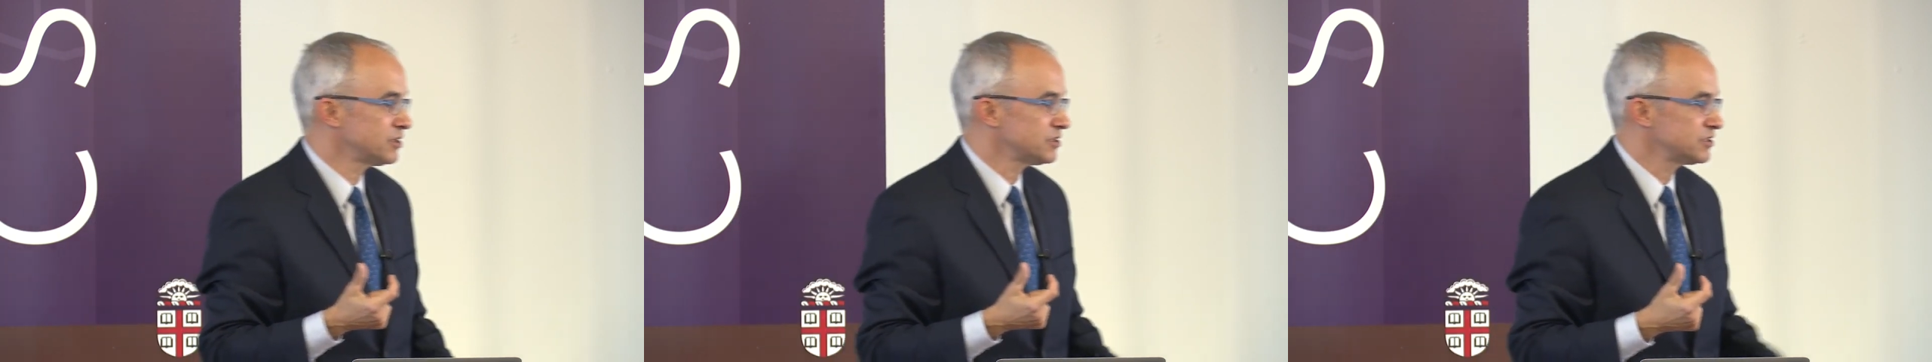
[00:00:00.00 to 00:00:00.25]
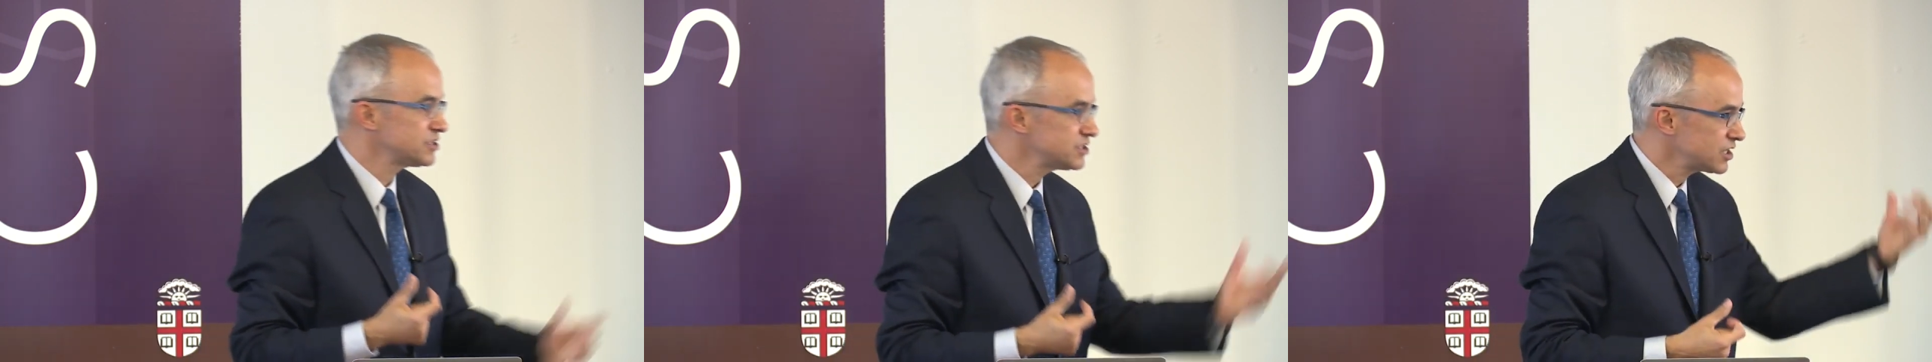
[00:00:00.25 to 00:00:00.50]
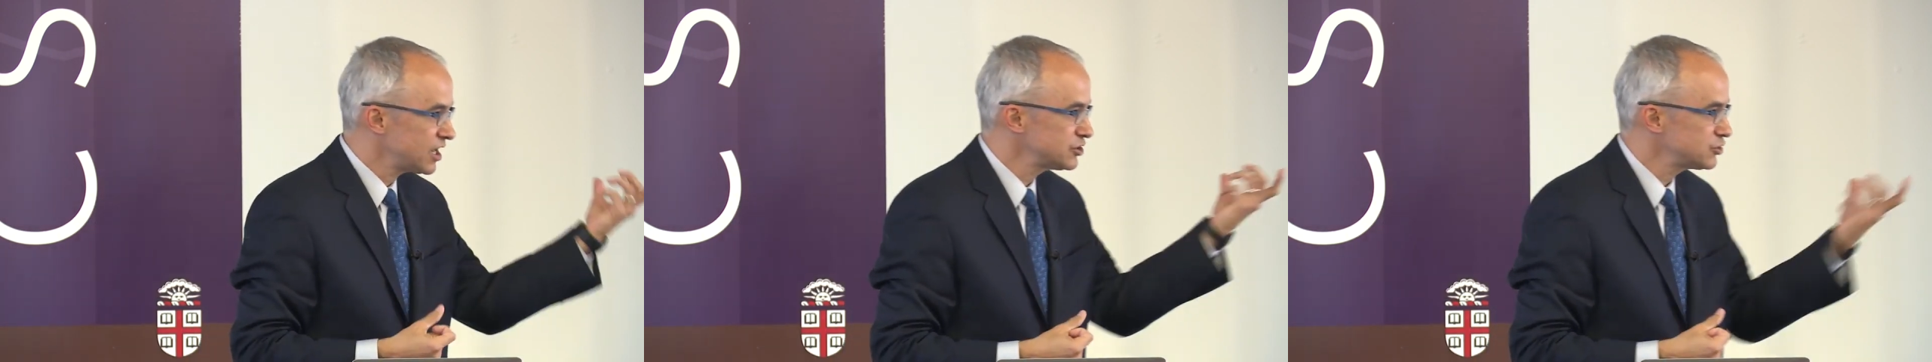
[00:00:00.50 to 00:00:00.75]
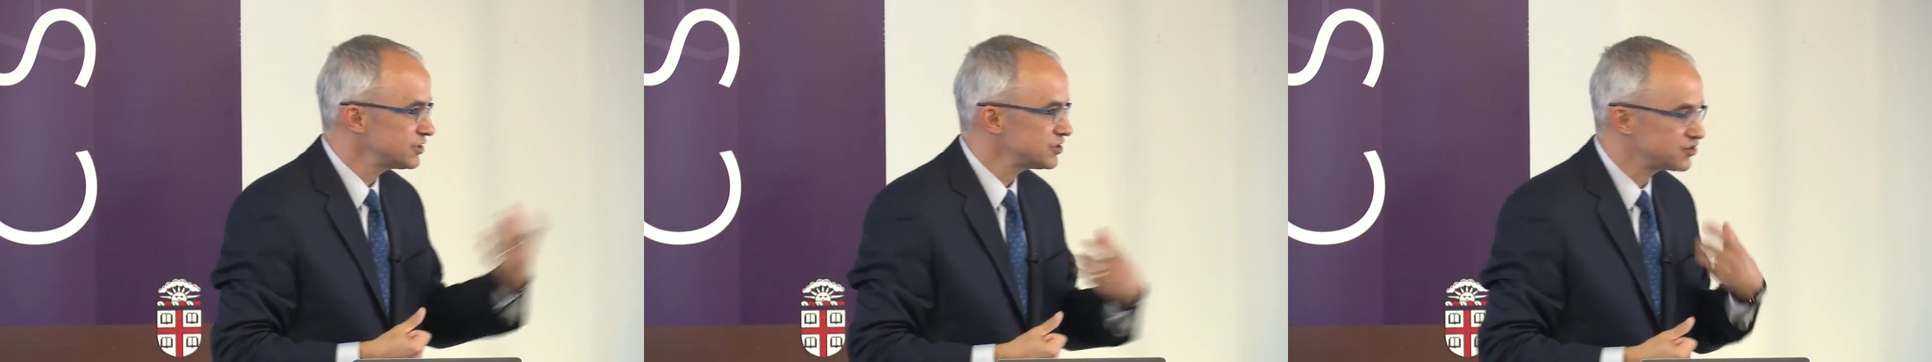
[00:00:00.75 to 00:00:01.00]
This is a
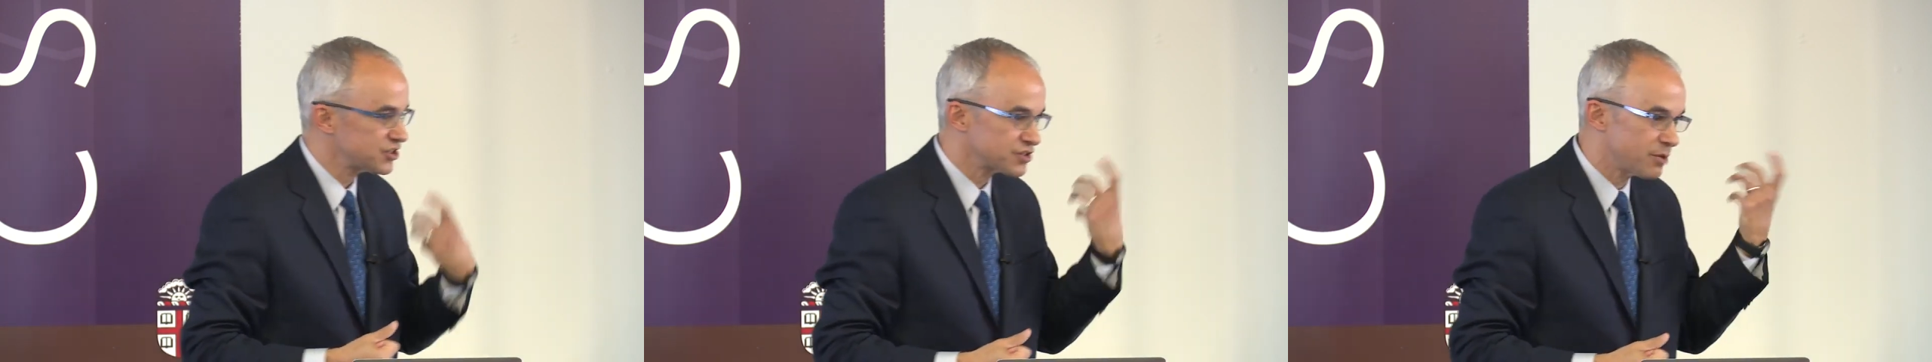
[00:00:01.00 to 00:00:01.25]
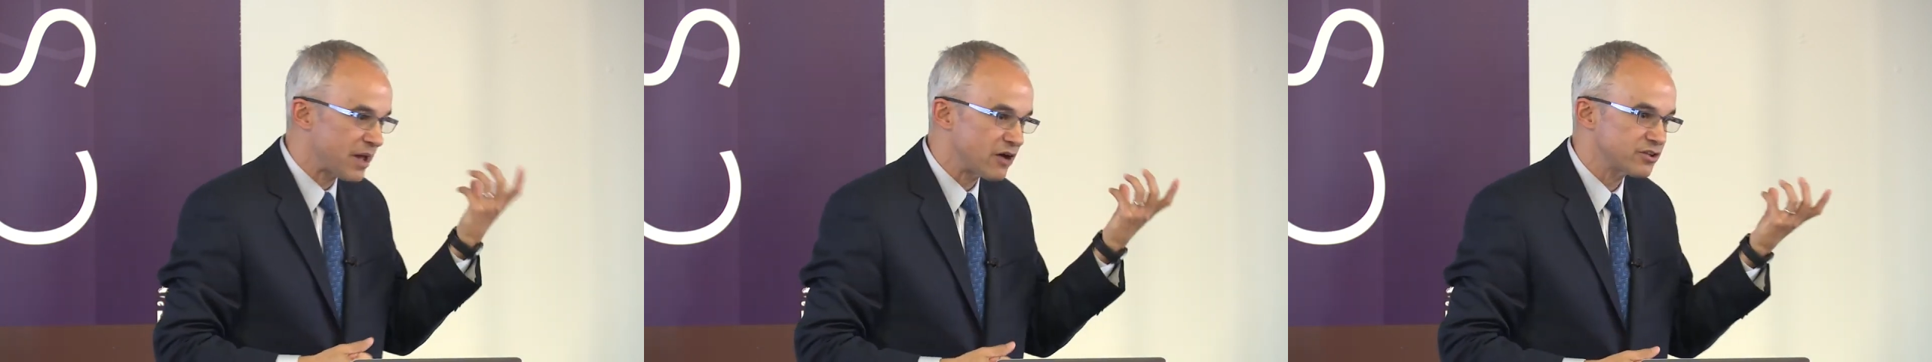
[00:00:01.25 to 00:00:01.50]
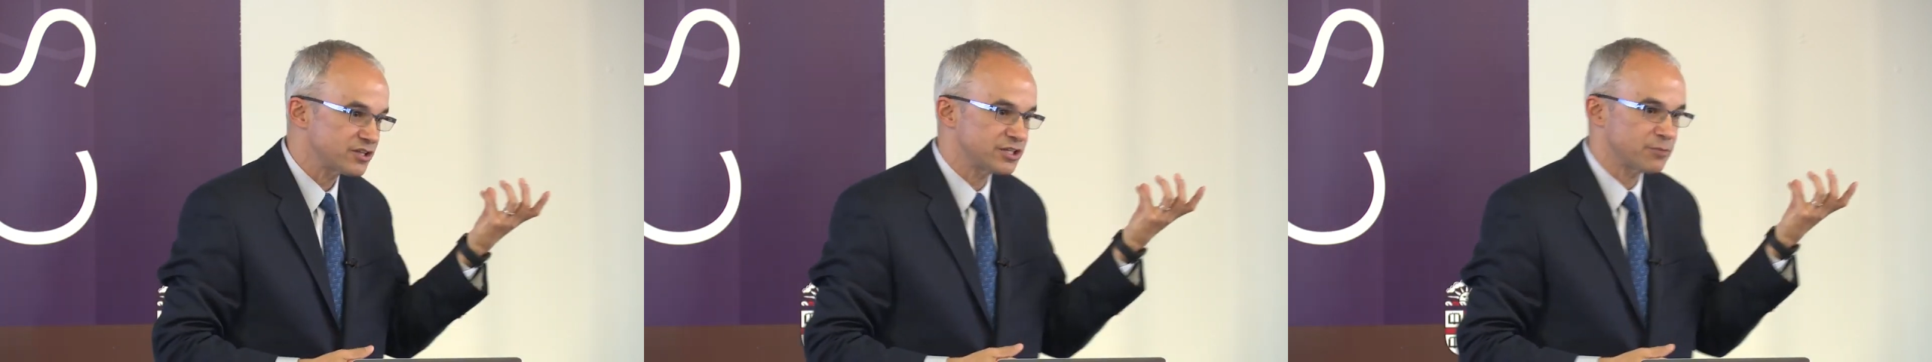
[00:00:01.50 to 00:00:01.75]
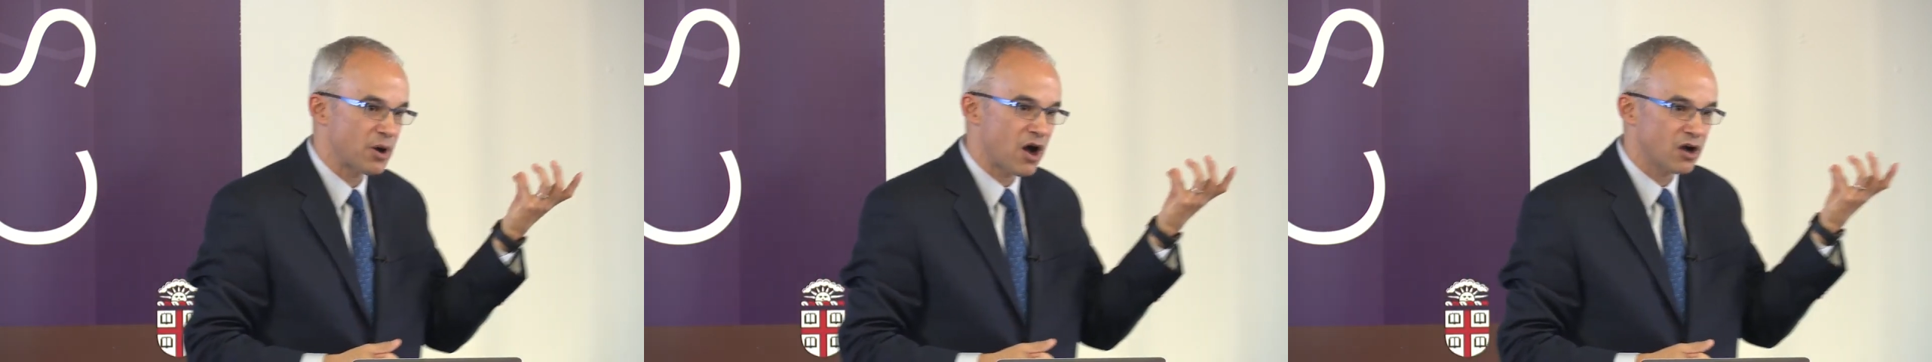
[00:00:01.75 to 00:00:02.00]
country that's just come out of the
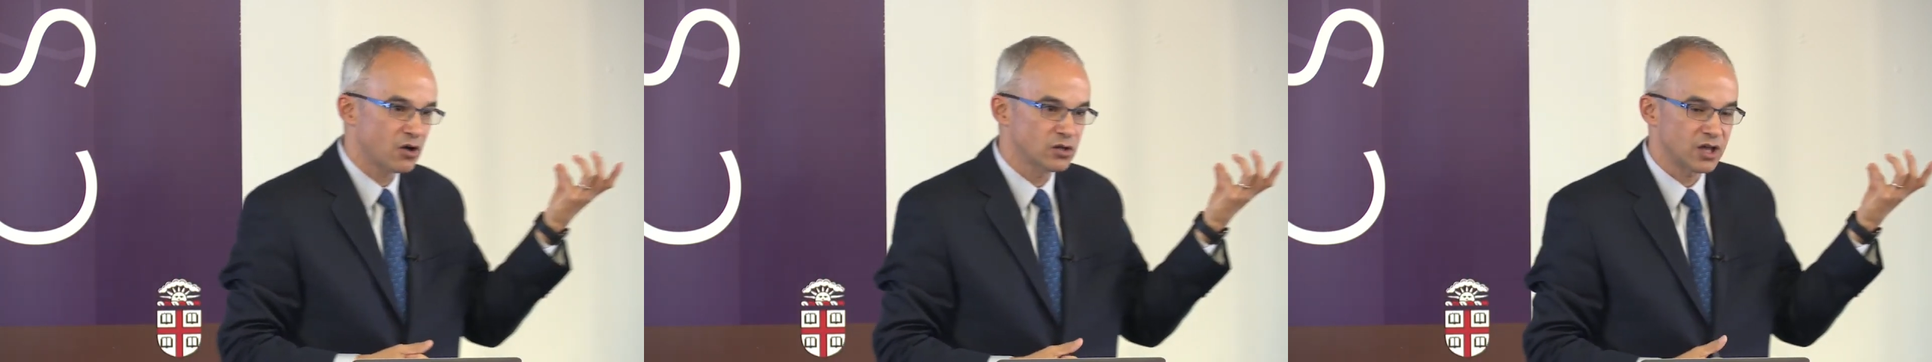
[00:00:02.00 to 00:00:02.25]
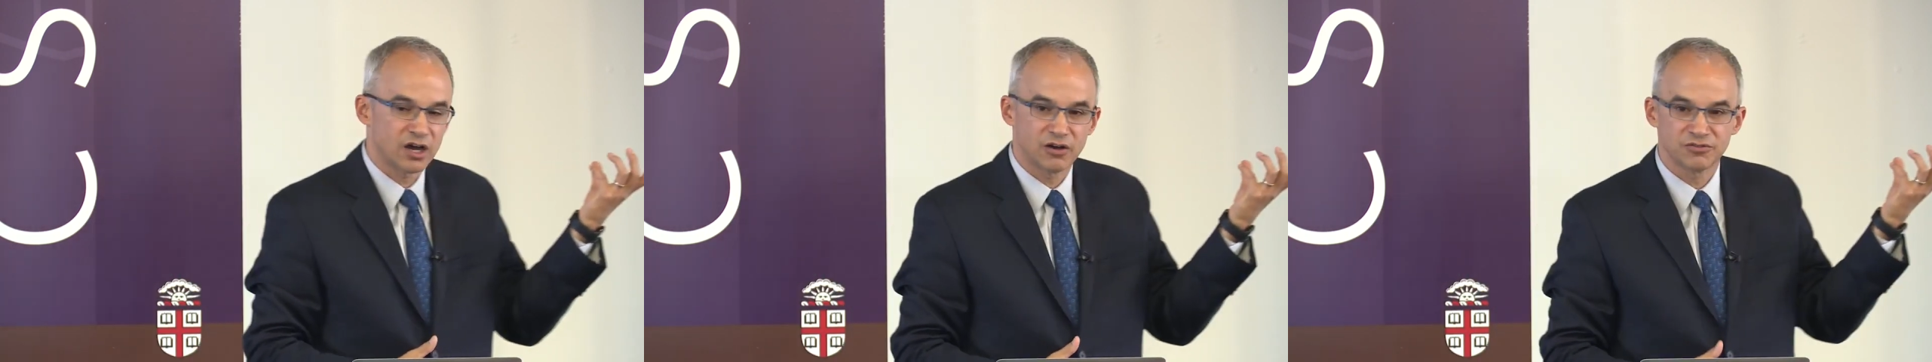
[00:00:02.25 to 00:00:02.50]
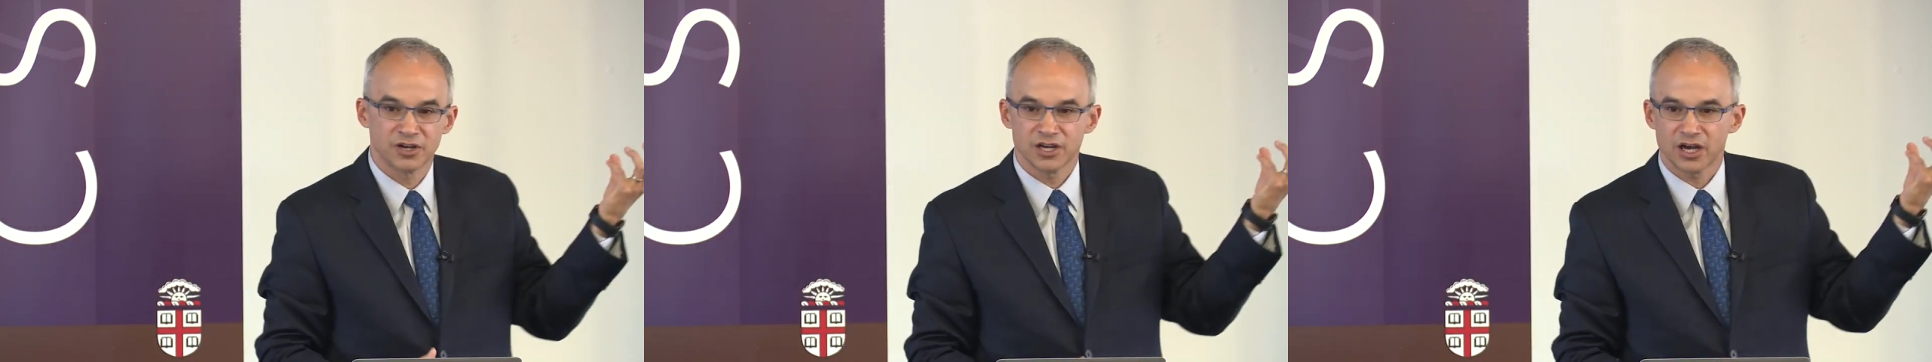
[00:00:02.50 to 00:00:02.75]
debacle of